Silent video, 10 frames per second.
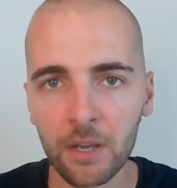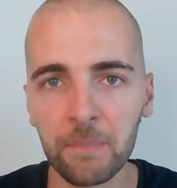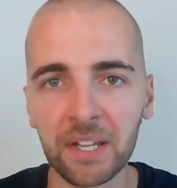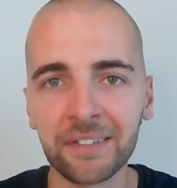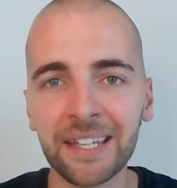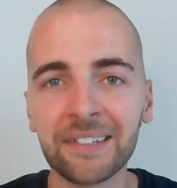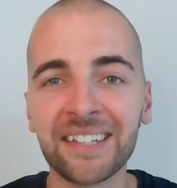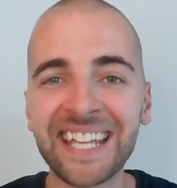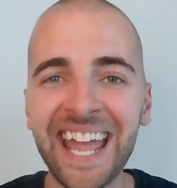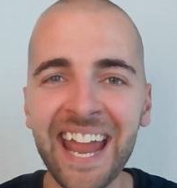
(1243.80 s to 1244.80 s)
Because it's
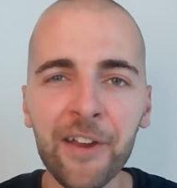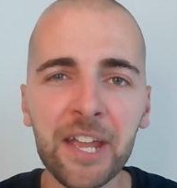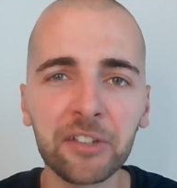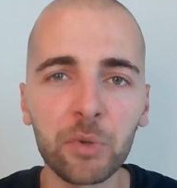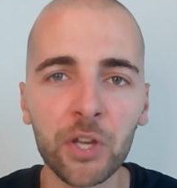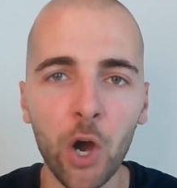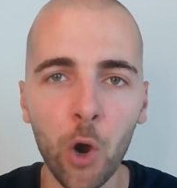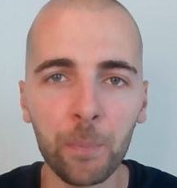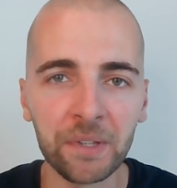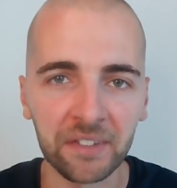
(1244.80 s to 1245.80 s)
the areas with
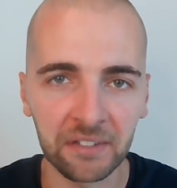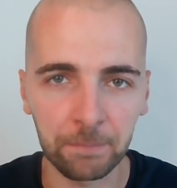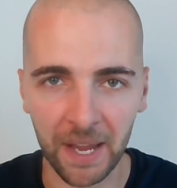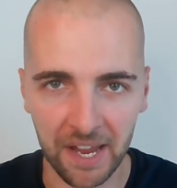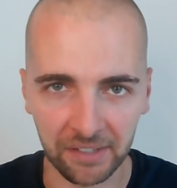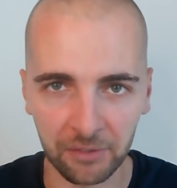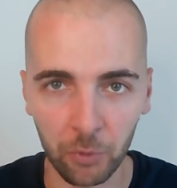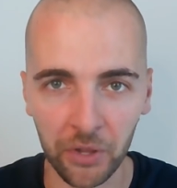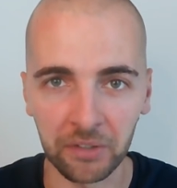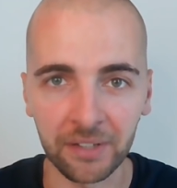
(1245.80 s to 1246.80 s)
open space
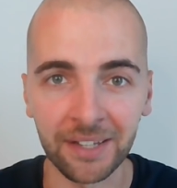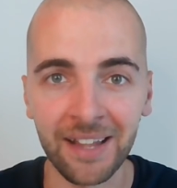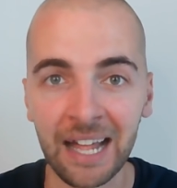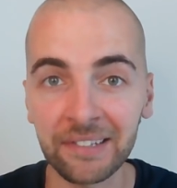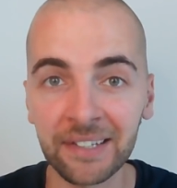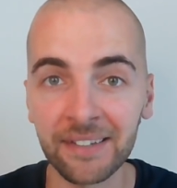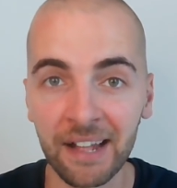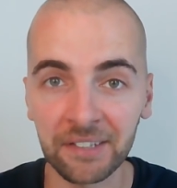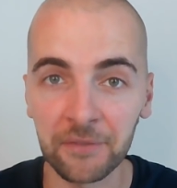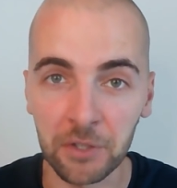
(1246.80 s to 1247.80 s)
where there's lots and
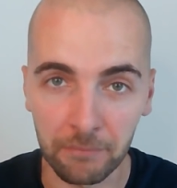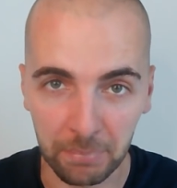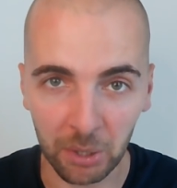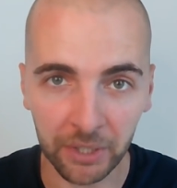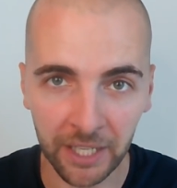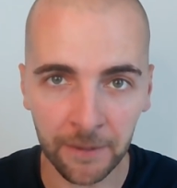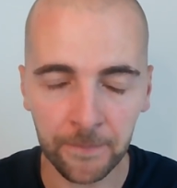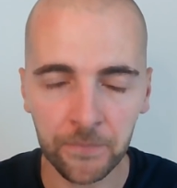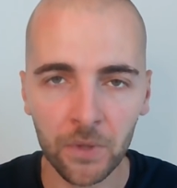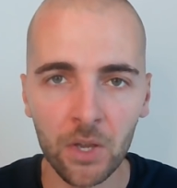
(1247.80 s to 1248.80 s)
lots of new building,
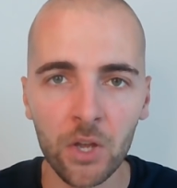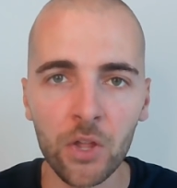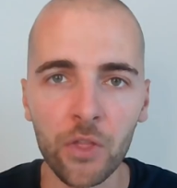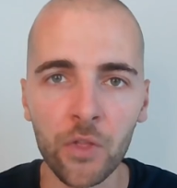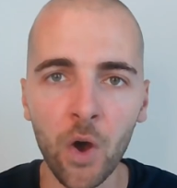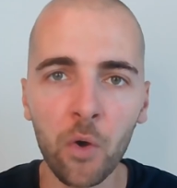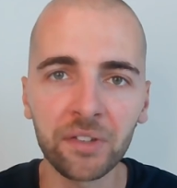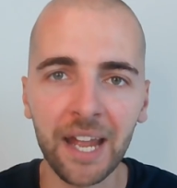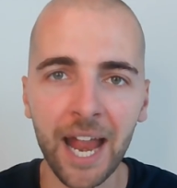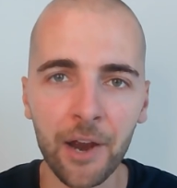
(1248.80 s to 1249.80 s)

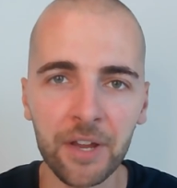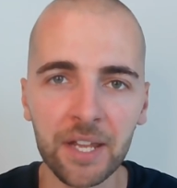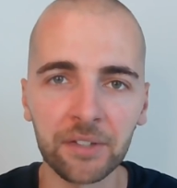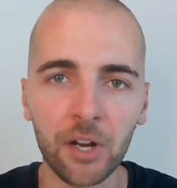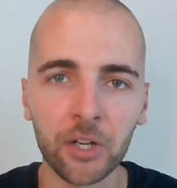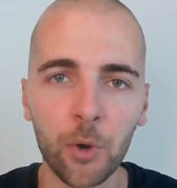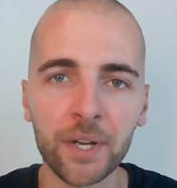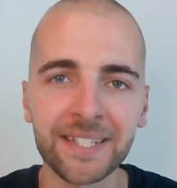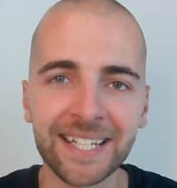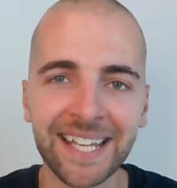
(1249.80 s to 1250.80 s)
those areas are
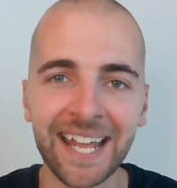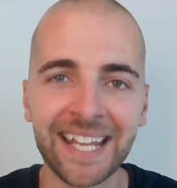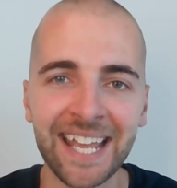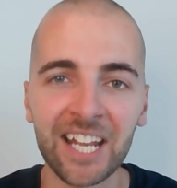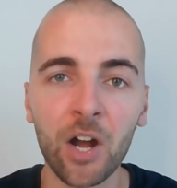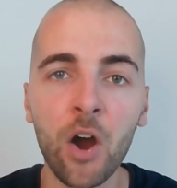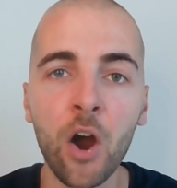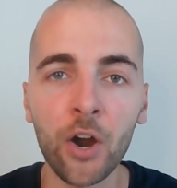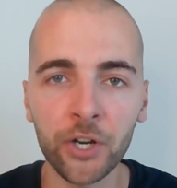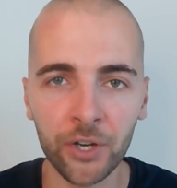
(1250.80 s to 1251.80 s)
going to get hit
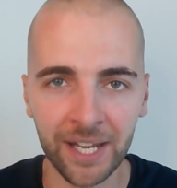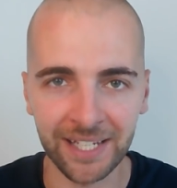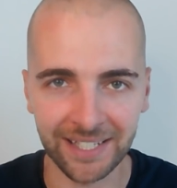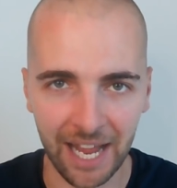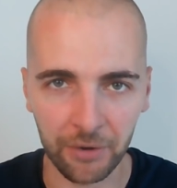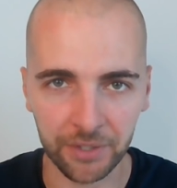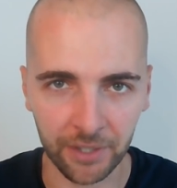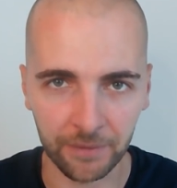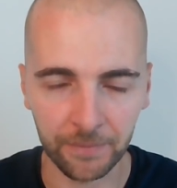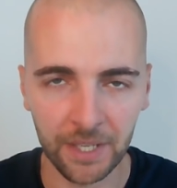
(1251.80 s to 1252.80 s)
harder in a downturn.